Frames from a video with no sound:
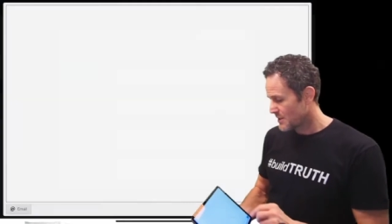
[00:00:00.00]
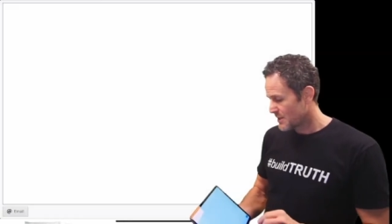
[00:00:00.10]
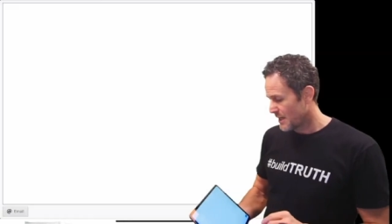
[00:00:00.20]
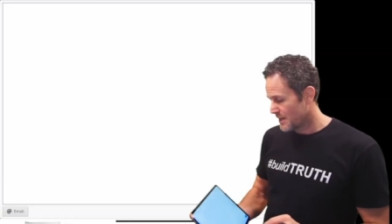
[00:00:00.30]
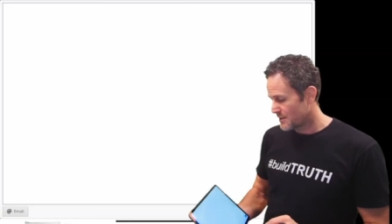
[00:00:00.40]

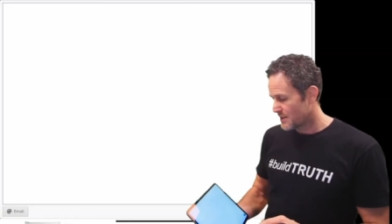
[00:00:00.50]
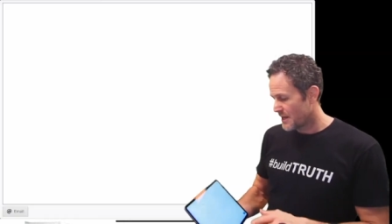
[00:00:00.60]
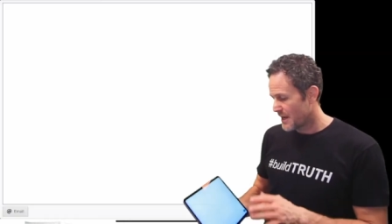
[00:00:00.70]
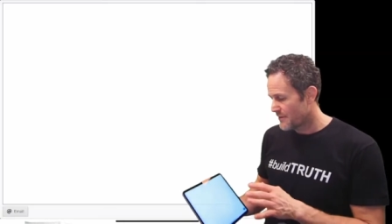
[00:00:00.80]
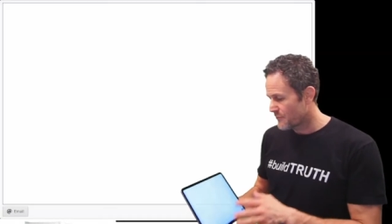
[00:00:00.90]
and
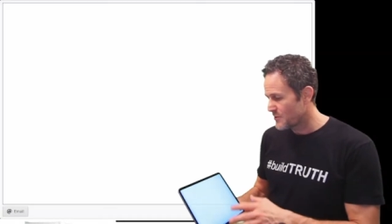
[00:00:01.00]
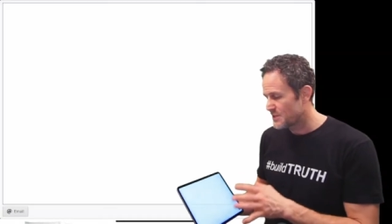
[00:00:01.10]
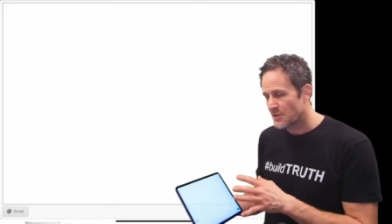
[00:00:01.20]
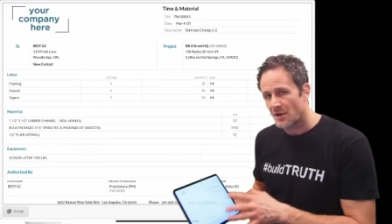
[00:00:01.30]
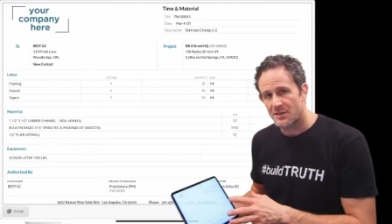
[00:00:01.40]
every
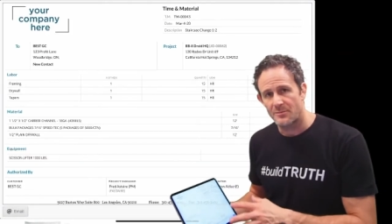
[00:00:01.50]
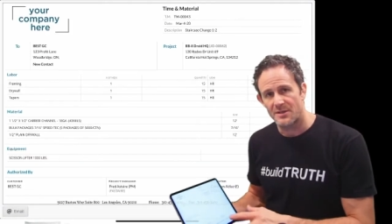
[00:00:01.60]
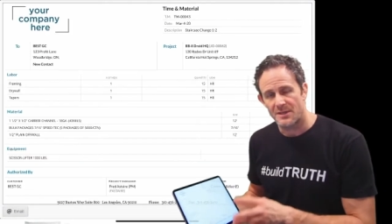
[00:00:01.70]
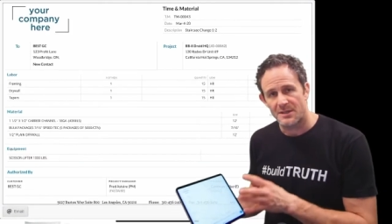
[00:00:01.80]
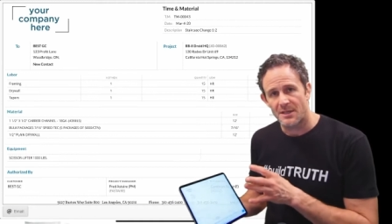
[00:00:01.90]
document
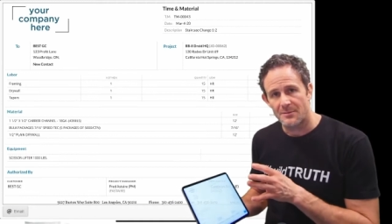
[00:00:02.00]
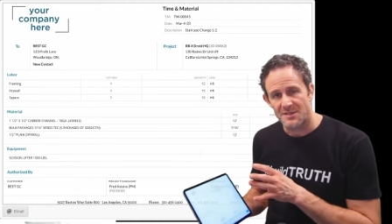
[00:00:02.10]
that comes